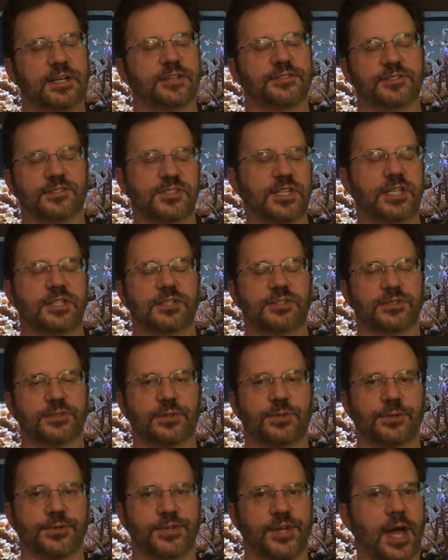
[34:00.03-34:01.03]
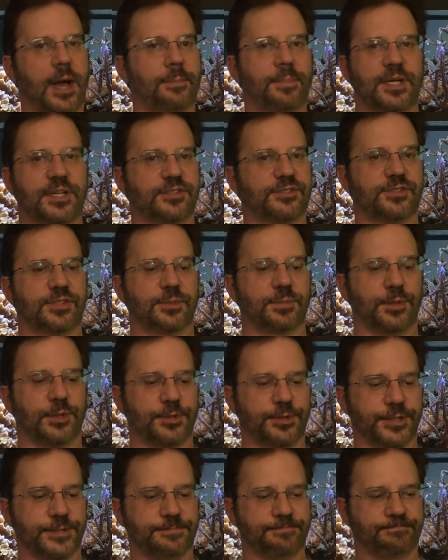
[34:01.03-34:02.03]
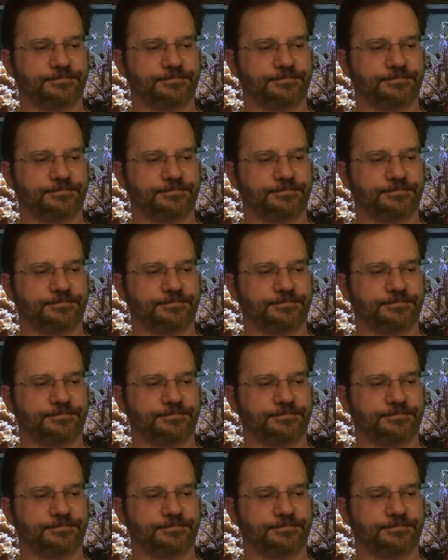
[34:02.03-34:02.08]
they're 10 years old, not because they're broken.